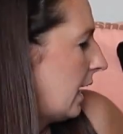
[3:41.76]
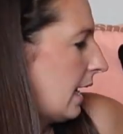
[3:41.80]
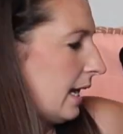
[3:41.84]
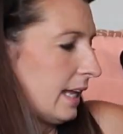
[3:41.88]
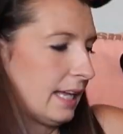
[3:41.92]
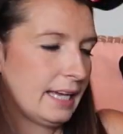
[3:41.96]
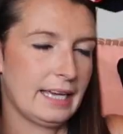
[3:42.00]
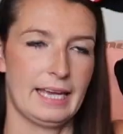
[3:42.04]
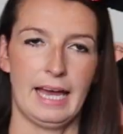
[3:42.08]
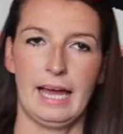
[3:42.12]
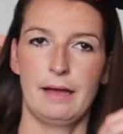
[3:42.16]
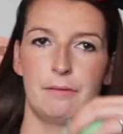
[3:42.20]

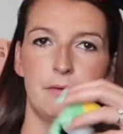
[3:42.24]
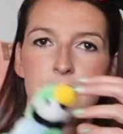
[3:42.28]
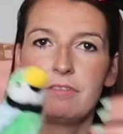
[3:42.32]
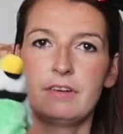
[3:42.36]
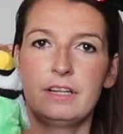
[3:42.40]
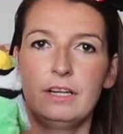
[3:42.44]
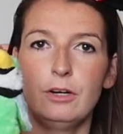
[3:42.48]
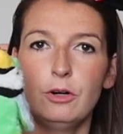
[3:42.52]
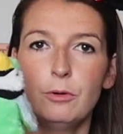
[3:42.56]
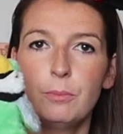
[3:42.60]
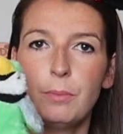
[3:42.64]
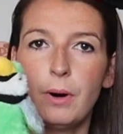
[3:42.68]
and it came
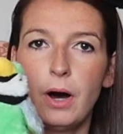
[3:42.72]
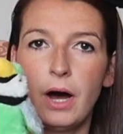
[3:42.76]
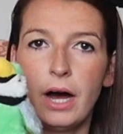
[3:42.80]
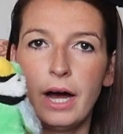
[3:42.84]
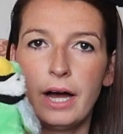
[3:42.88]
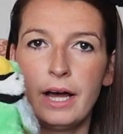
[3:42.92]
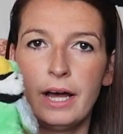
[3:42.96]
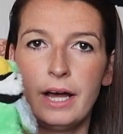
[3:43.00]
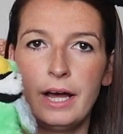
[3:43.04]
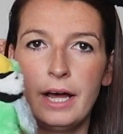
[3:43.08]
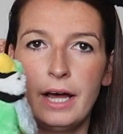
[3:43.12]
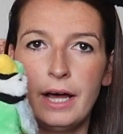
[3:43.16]
with a little
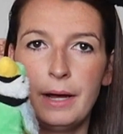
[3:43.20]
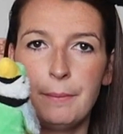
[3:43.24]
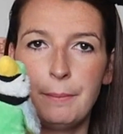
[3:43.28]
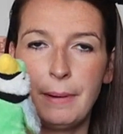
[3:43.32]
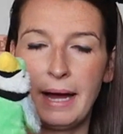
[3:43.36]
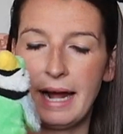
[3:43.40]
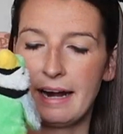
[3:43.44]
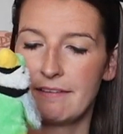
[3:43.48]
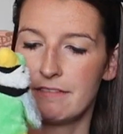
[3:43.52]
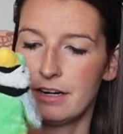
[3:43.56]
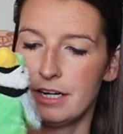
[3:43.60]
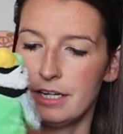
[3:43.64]

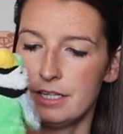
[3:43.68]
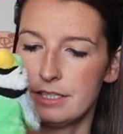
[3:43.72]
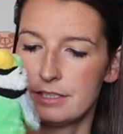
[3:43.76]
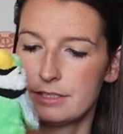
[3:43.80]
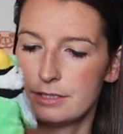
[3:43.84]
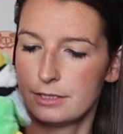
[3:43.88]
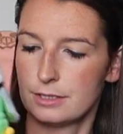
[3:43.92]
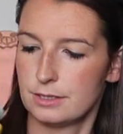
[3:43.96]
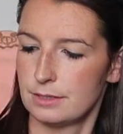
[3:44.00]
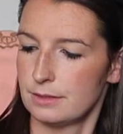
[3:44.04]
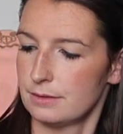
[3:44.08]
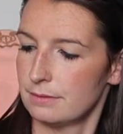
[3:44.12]
parrot
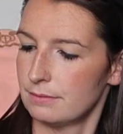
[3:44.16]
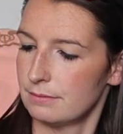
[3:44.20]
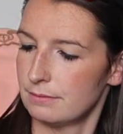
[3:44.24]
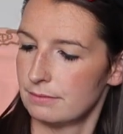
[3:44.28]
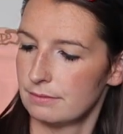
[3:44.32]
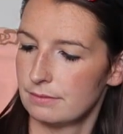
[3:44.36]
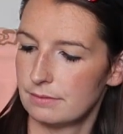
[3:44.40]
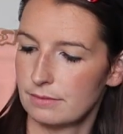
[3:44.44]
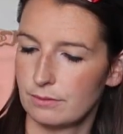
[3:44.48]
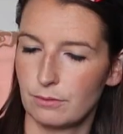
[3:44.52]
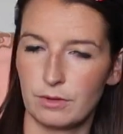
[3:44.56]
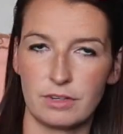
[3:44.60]

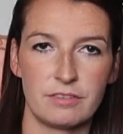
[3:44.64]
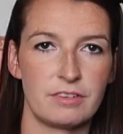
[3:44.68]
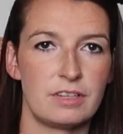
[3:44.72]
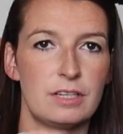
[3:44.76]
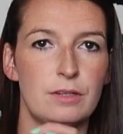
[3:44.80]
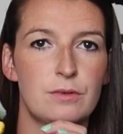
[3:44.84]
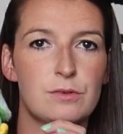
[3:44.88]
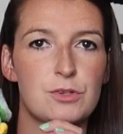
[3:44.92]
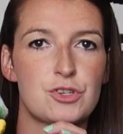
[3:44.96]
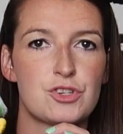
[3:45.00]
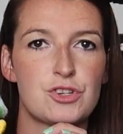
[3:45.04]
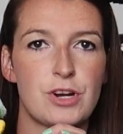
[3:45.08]
with a
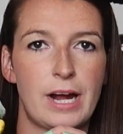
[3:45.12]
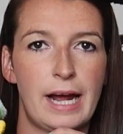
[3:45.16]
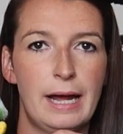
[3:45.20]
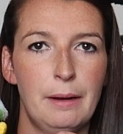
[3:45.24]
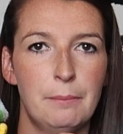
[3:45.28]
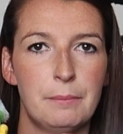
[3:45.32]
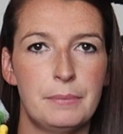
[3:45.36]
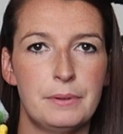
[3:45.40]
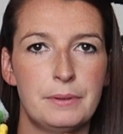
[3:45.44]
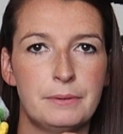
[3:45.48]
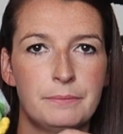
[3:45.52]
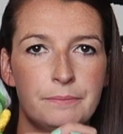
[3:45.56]
little
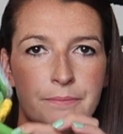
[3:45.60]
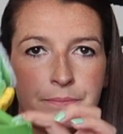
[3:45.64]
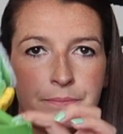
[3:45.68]
strap